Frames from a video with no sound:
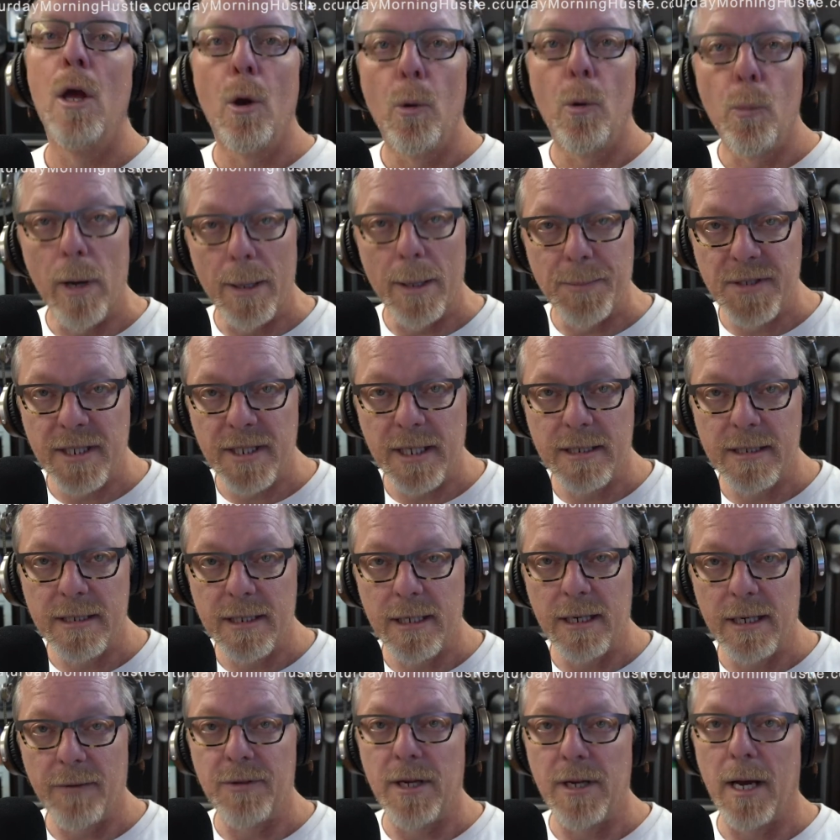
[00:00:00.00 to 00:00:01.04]
Websites
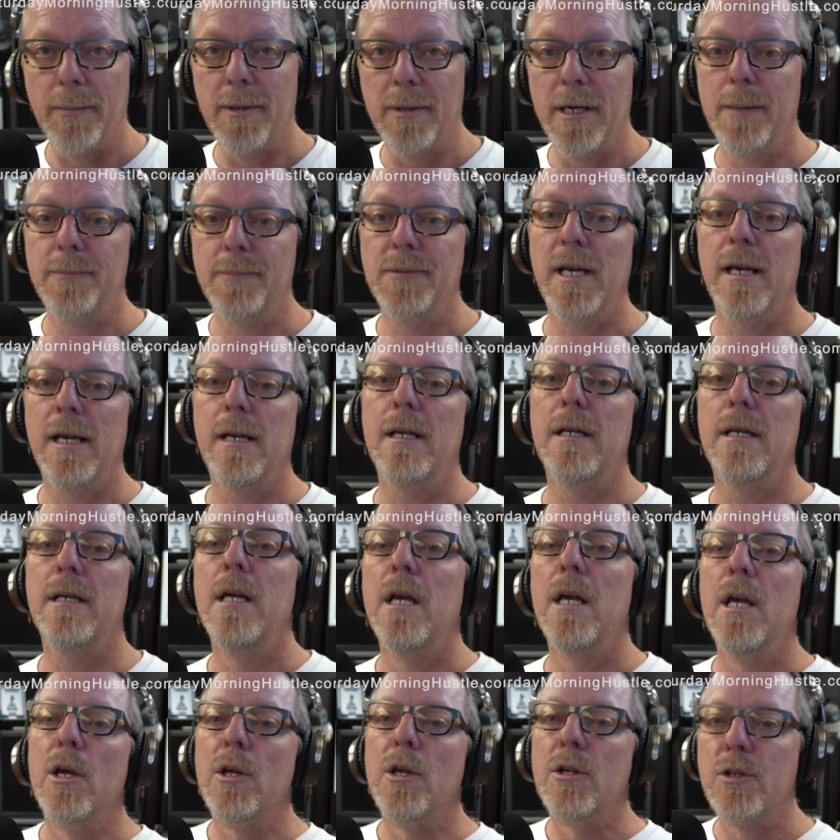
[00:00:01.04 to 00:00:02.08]
that have not been updated,
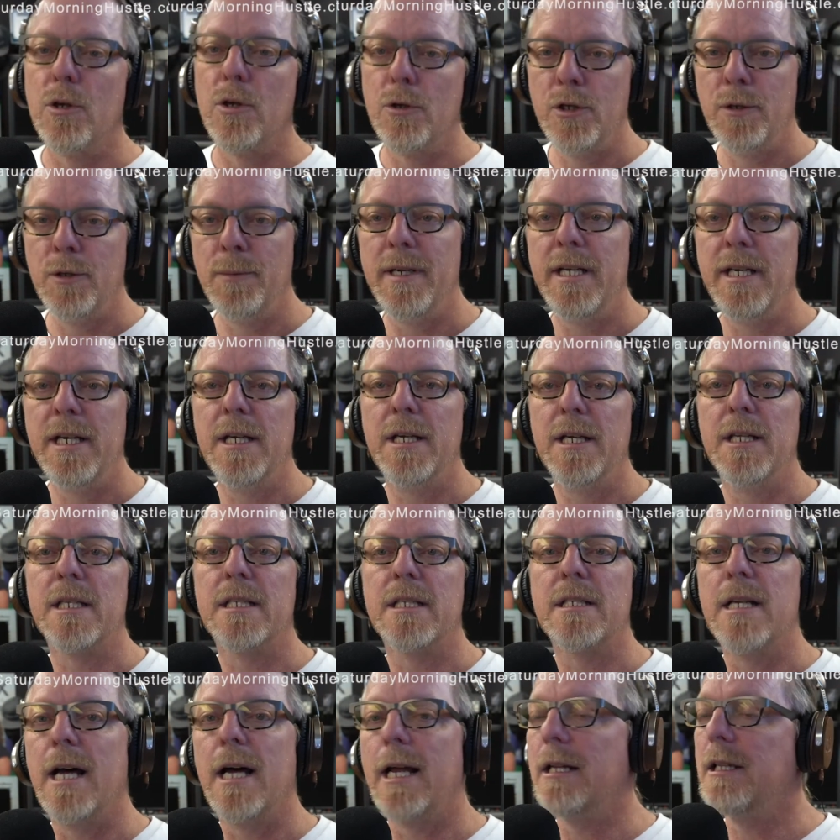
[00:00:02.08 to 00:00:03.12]
social media
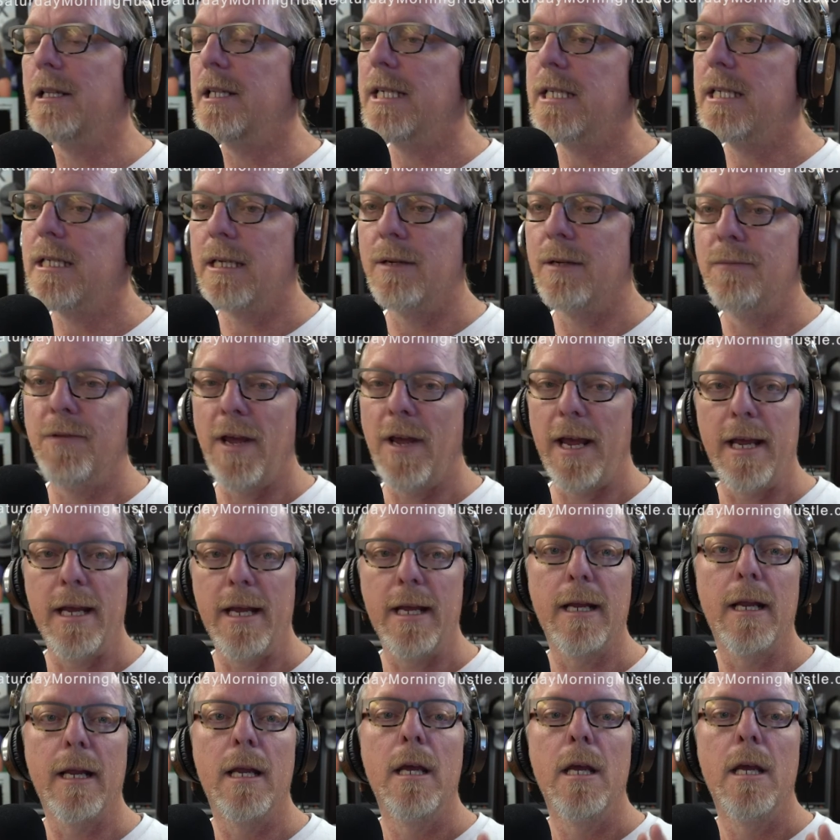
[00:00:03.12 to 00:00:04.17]
that's not at least
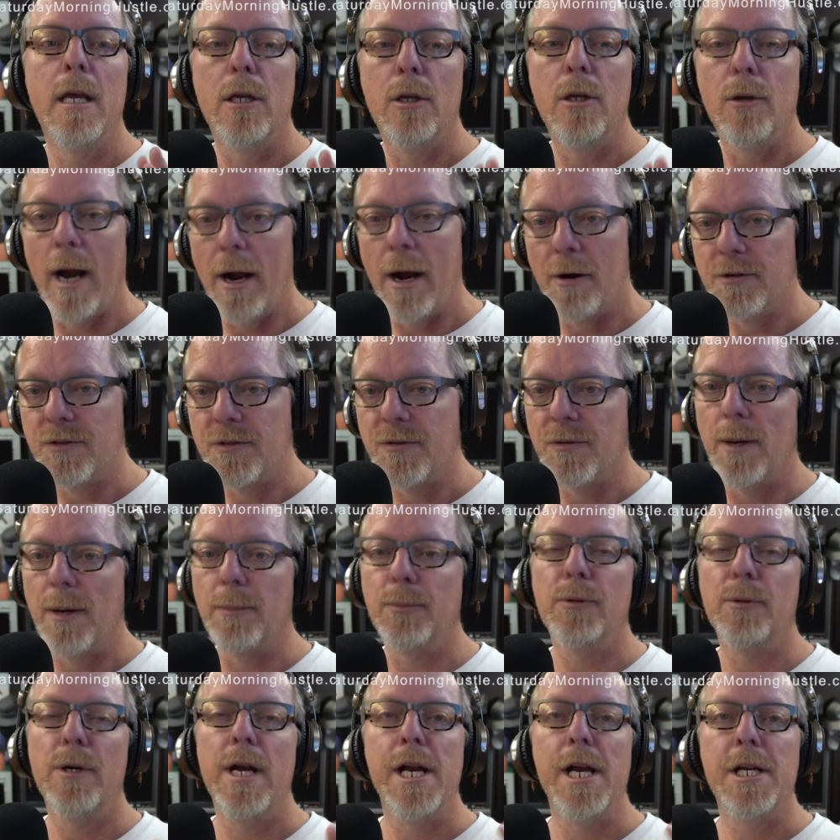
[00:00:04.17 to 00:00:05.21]
conveying your hours of
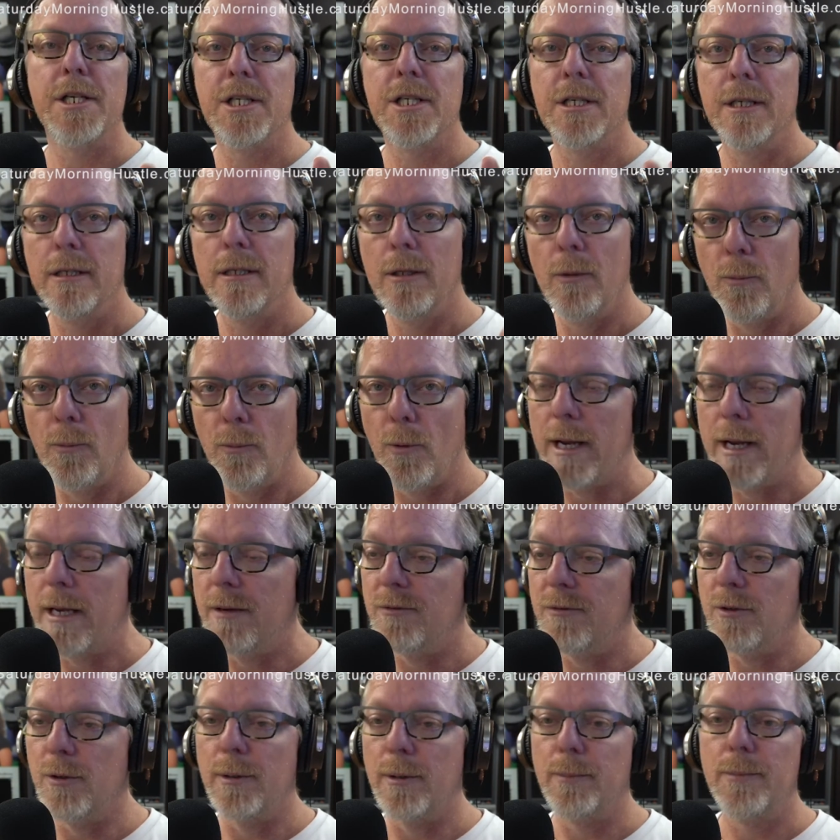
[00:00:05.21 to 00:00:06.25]
operation, a way
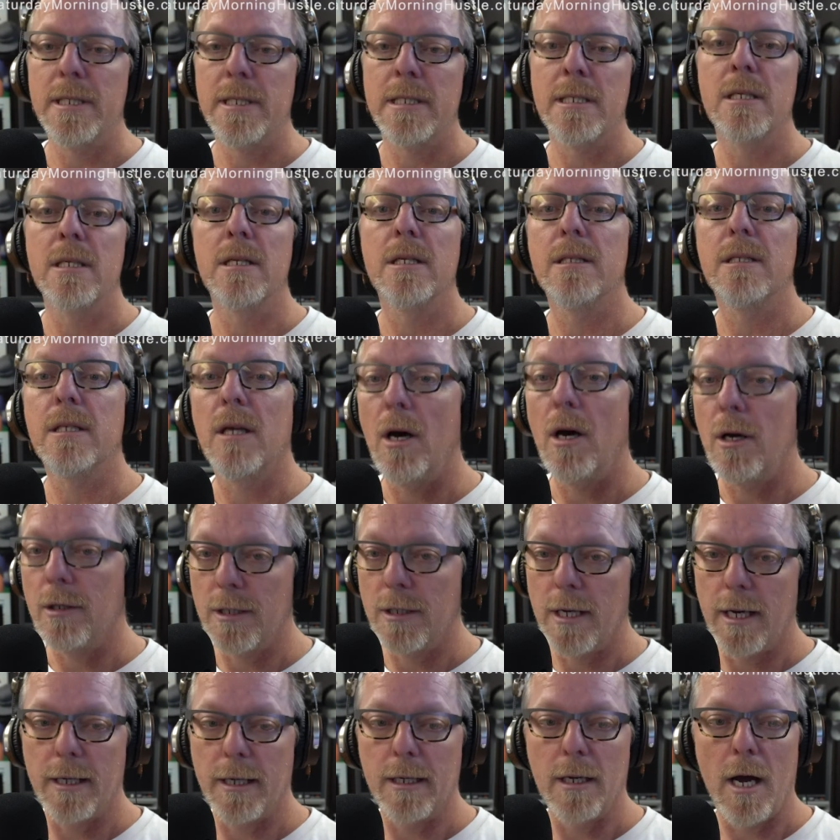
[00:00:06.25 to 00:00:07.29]
of doing business,
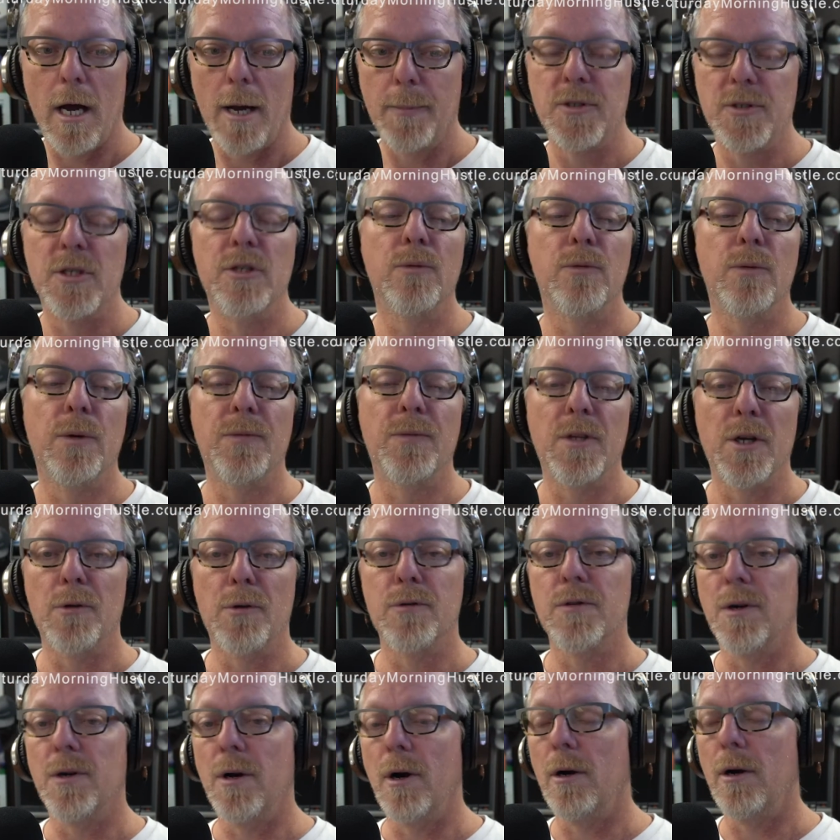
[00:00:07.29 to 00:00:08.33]
online options if there
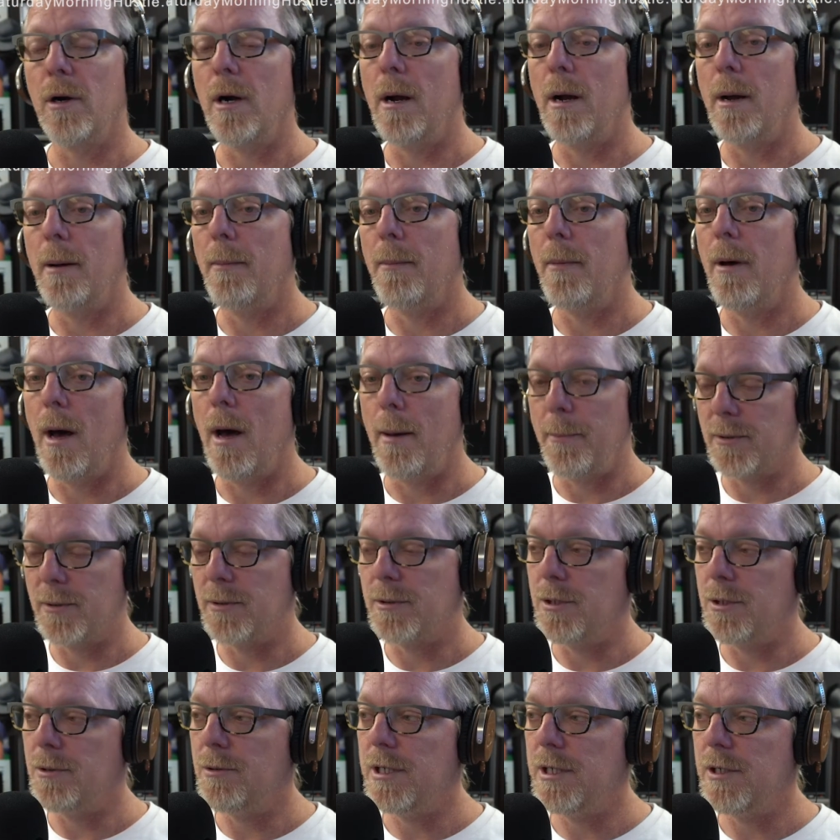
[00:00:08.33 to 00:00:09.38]
are
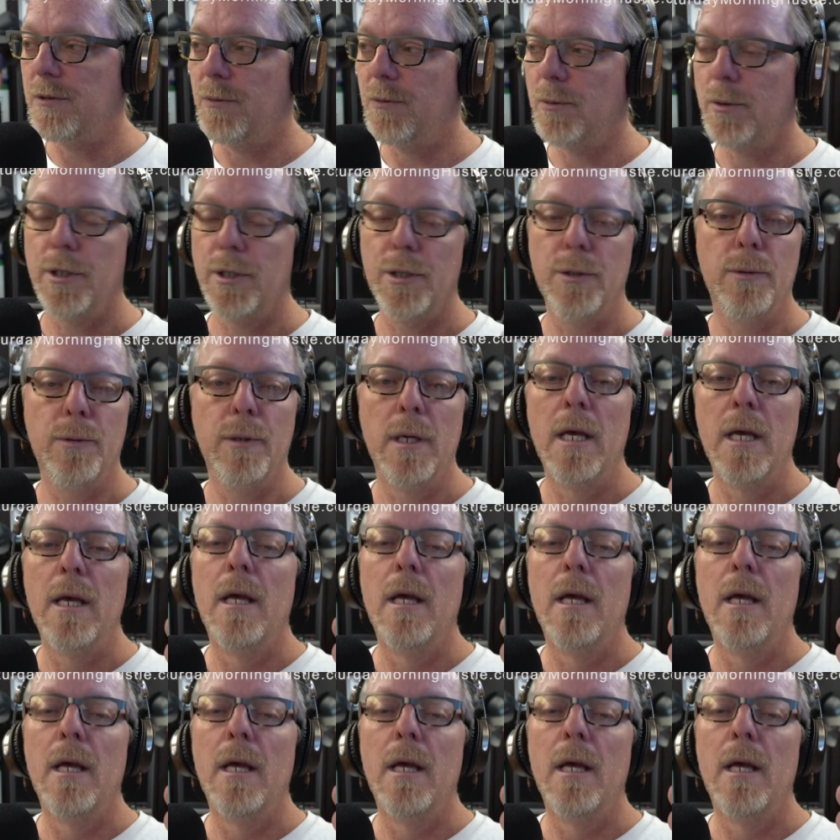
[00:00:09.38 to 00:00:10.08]
opportunities for you.